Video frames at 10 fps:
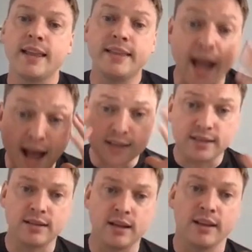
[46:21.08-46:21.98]

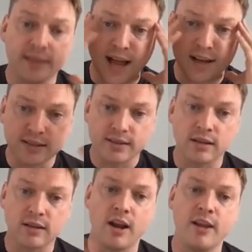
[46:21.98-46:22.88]
That's the
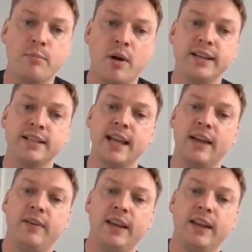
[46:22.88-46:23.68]
kind of mindset,